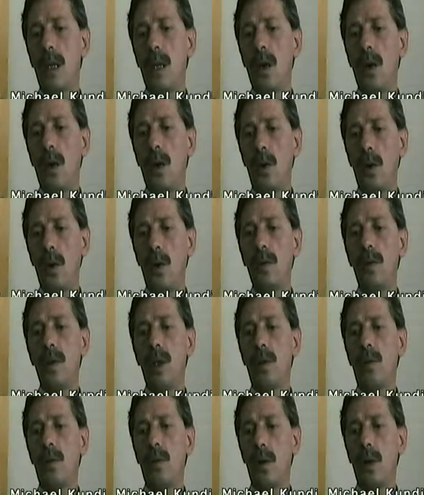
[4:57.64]
all over
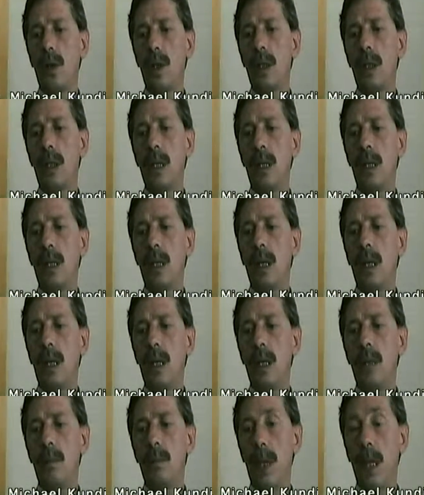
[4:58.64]
the world that
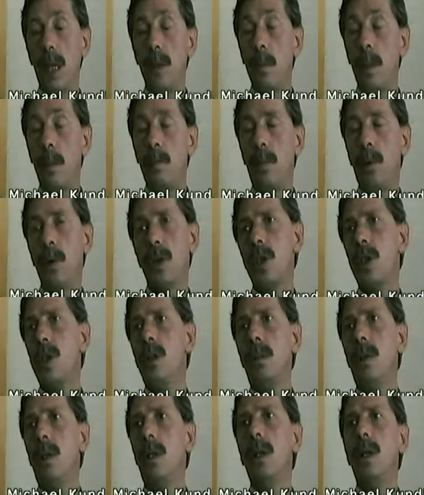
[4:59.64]
it might be
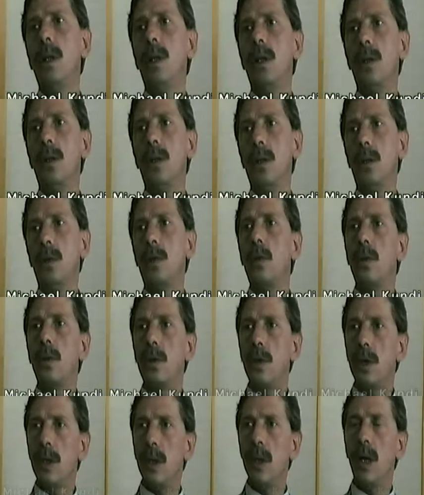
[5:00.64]
possible to
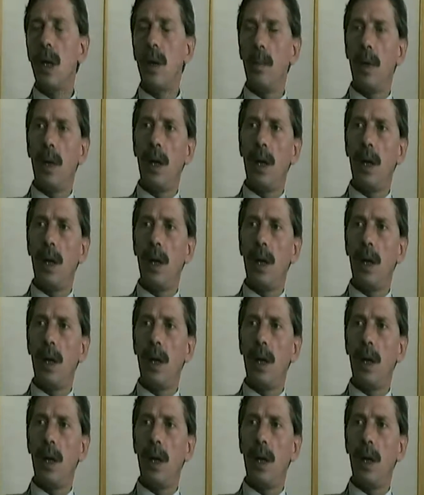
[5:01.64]
considerably